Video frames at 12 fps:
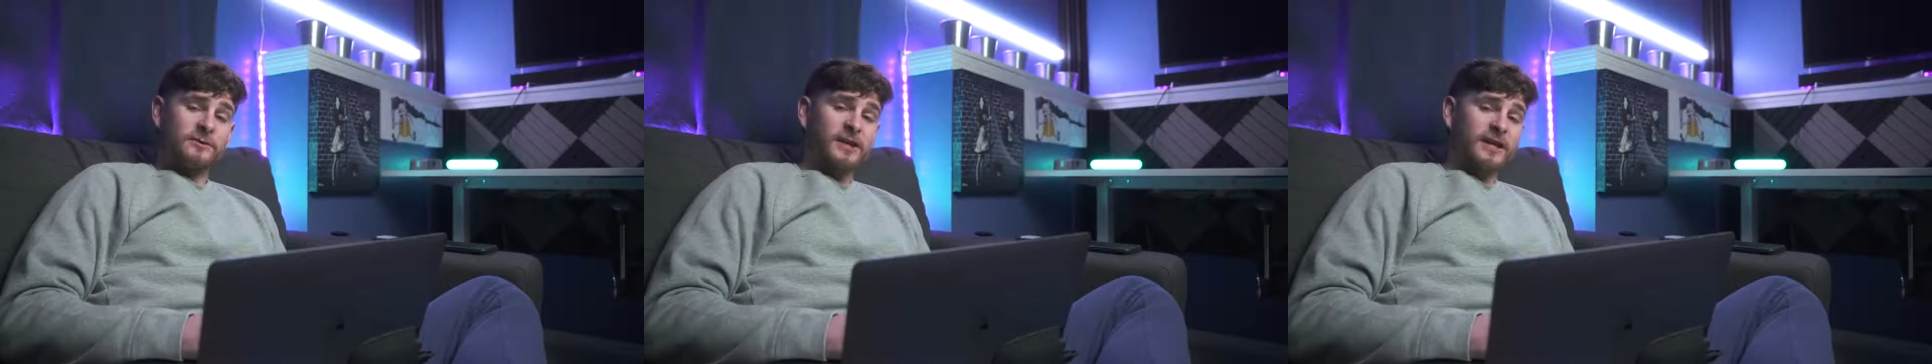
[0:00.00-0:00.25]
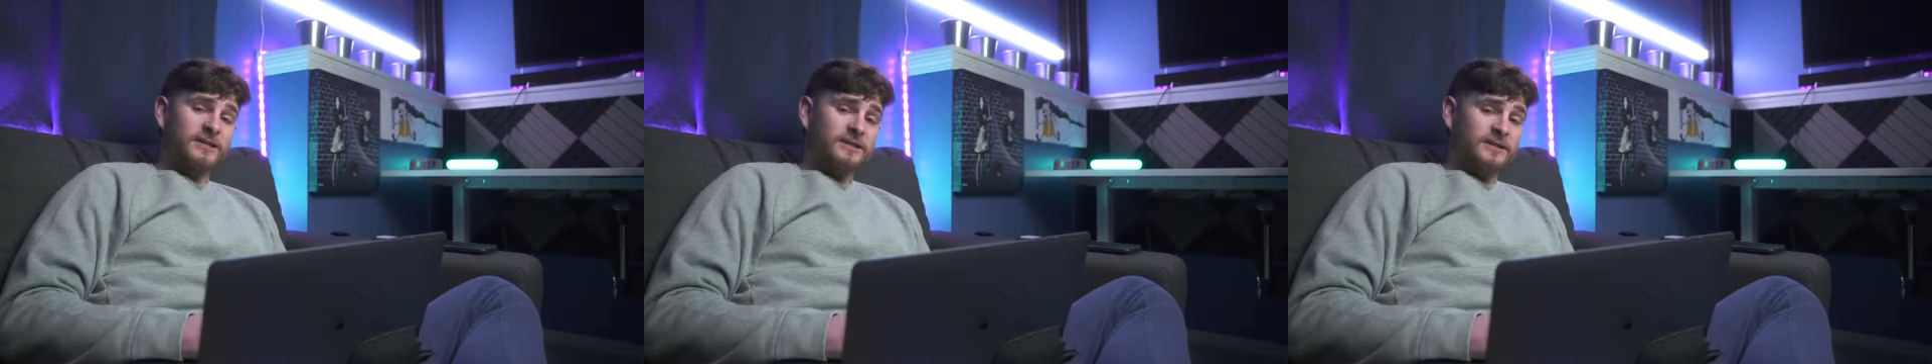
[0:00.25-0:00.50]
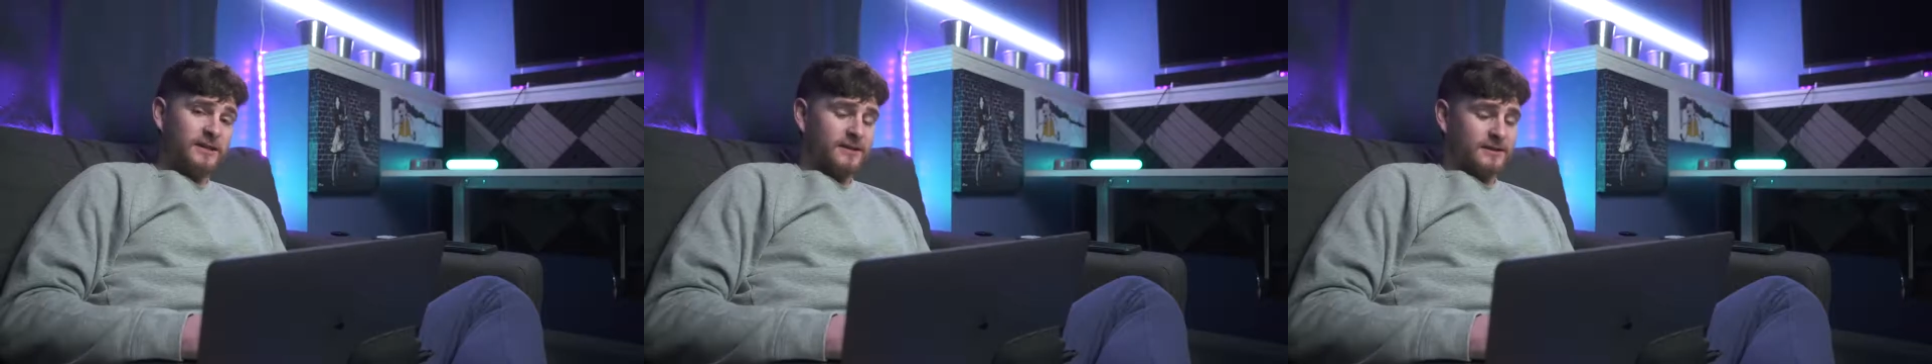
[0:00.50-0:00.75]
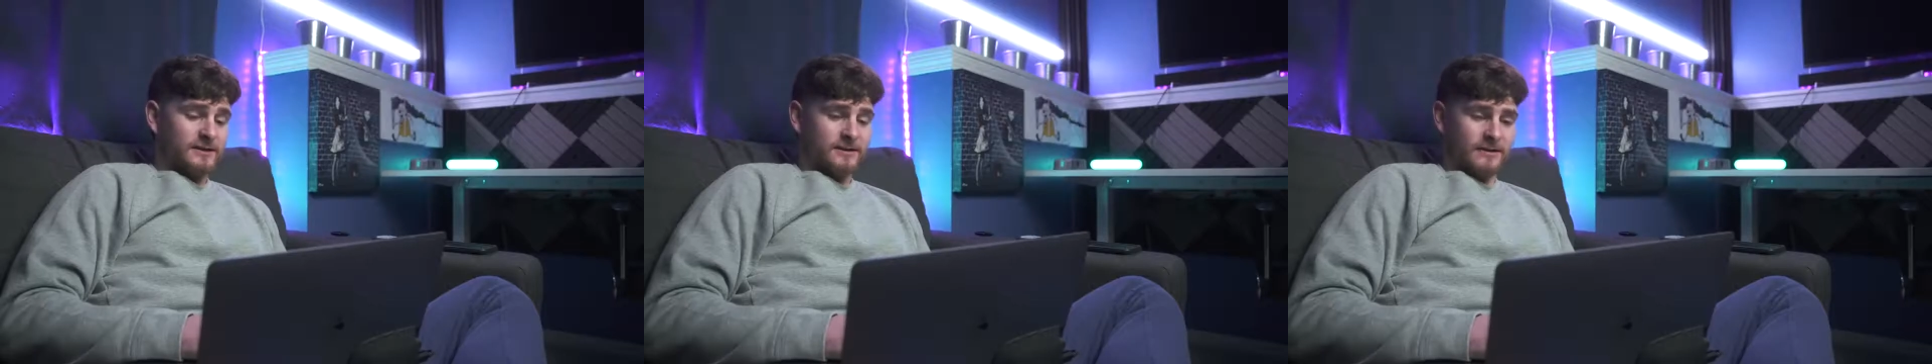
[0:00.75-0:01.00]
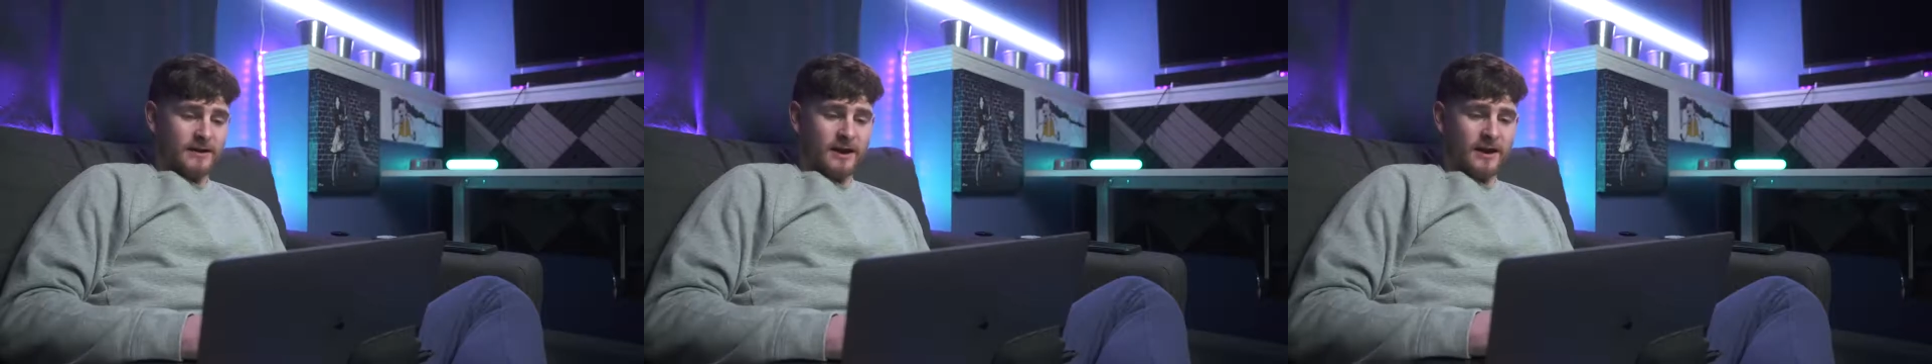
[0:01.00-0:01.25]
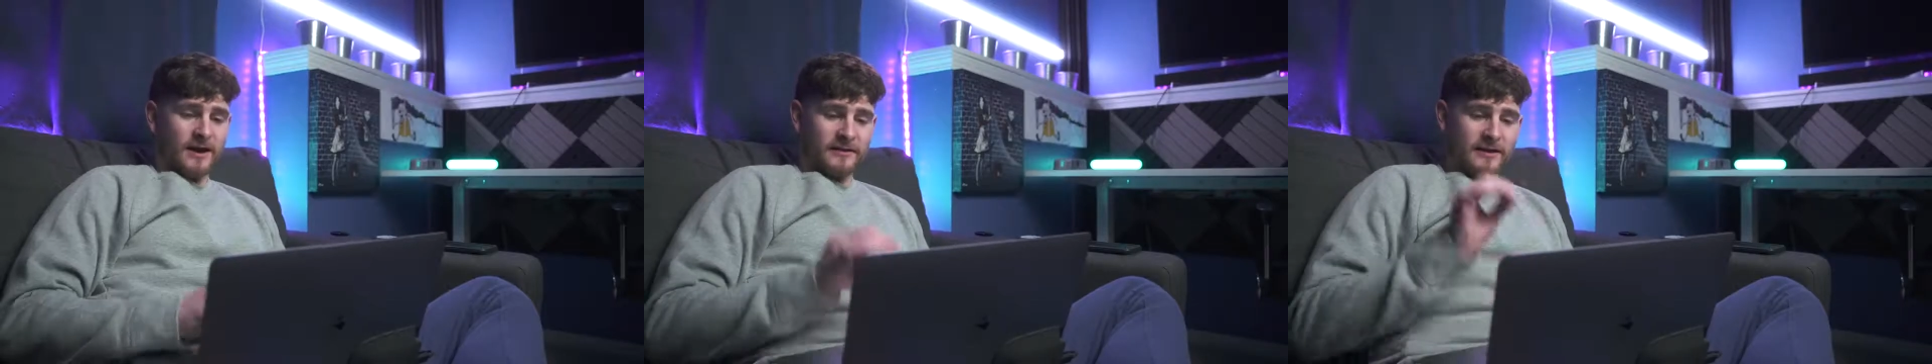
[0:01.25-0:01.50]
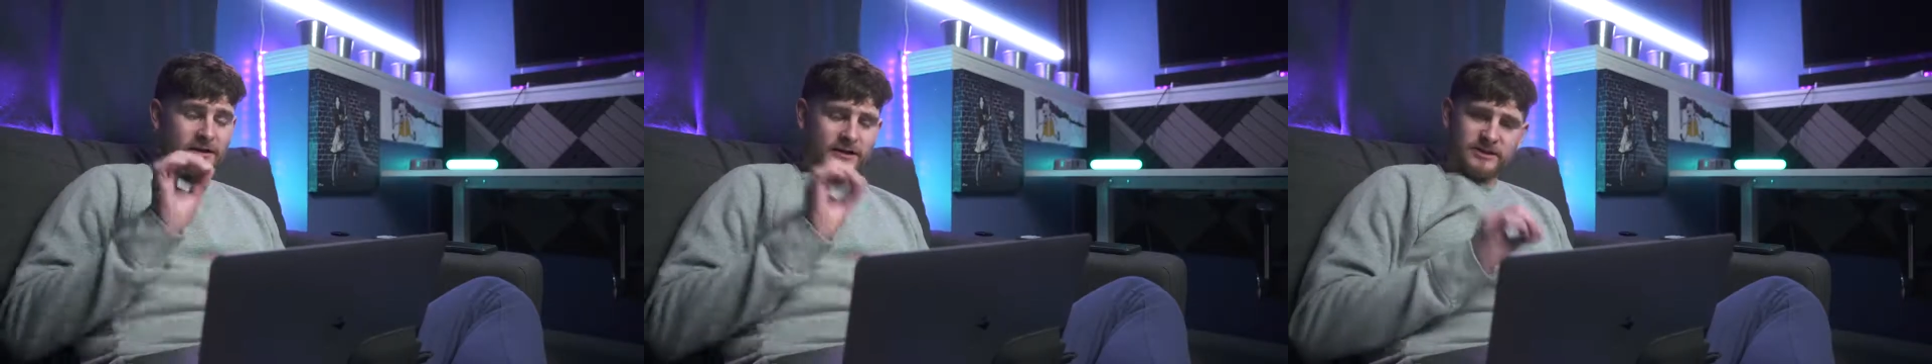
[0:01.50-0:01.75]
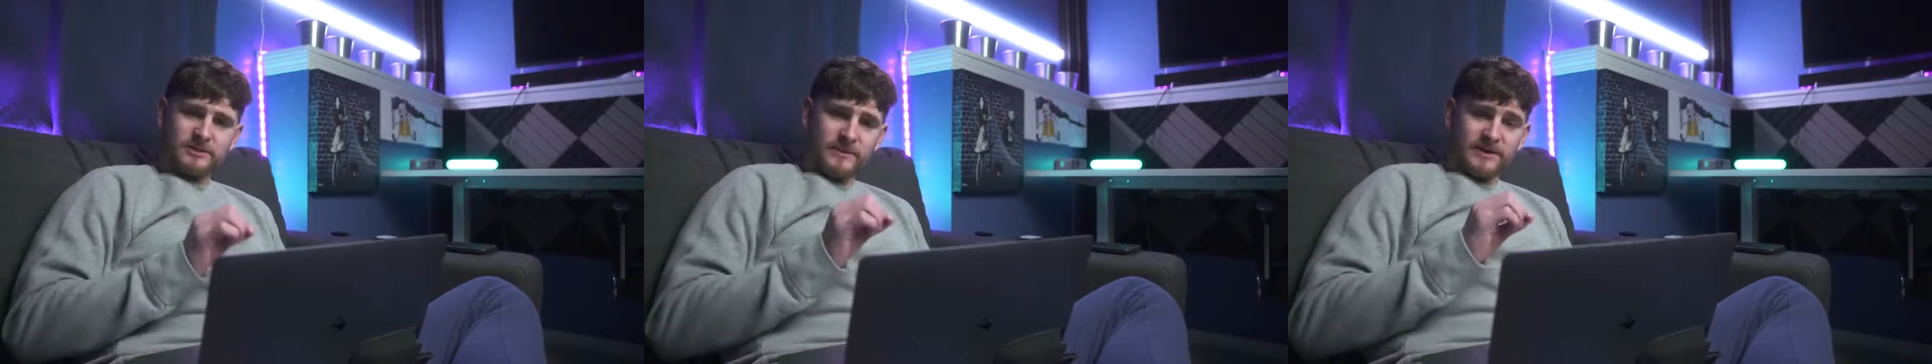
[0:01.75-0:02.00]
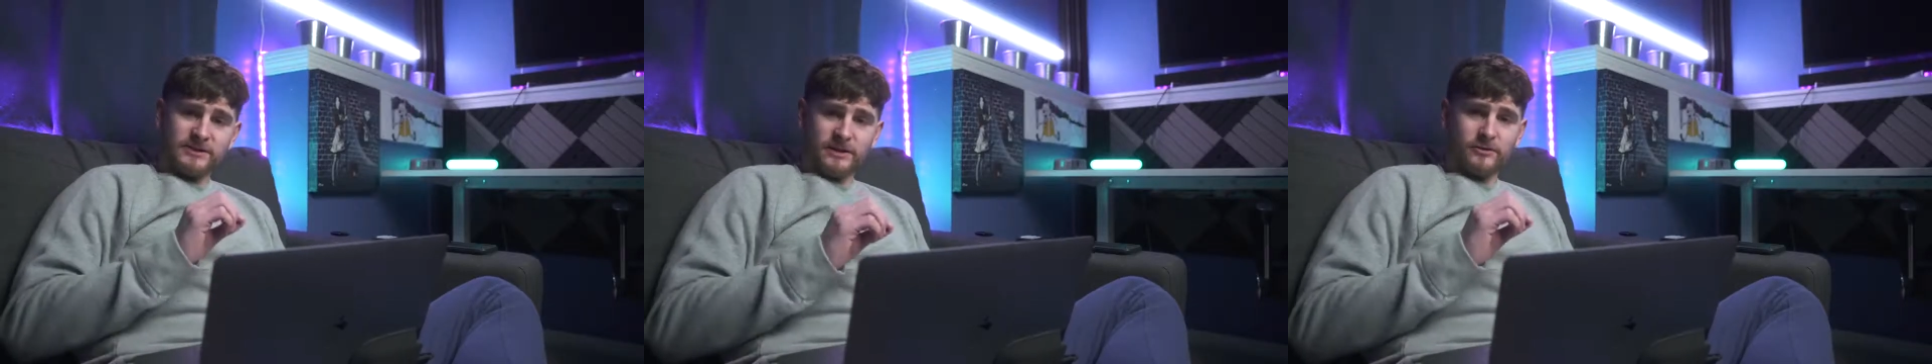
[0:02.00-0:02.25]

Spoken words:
yes, I think customizing